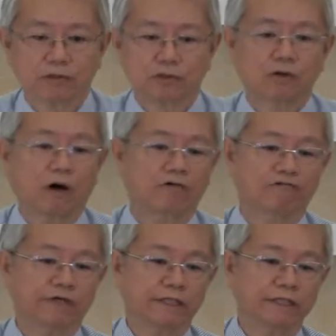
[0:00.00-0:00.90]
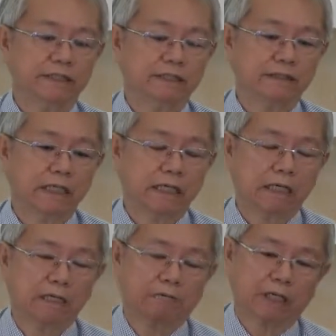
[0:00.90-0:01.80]
Too often,
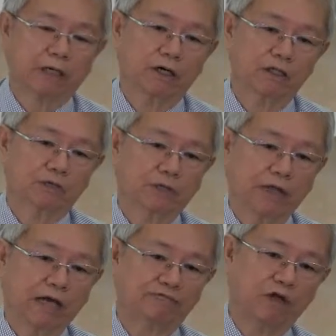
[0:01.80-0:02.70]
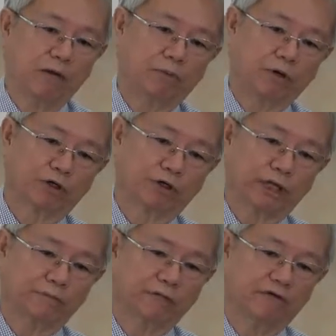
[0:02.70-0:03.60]
because we have not
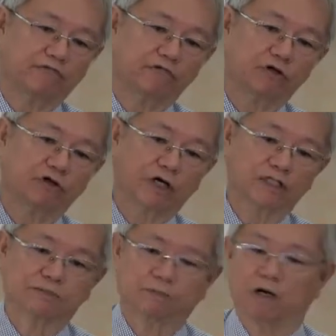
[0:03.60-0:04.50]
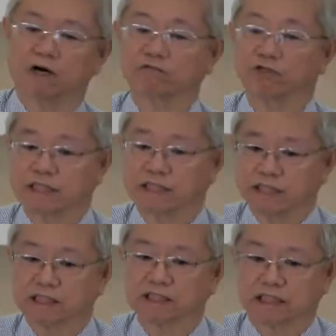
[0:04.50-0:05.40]
proclaimed the full gospel of
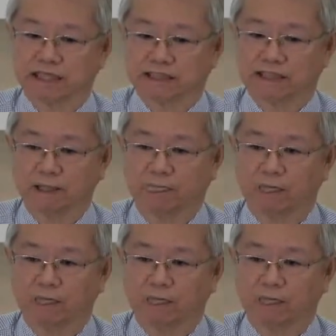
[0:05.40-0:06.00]
Jesus Christ,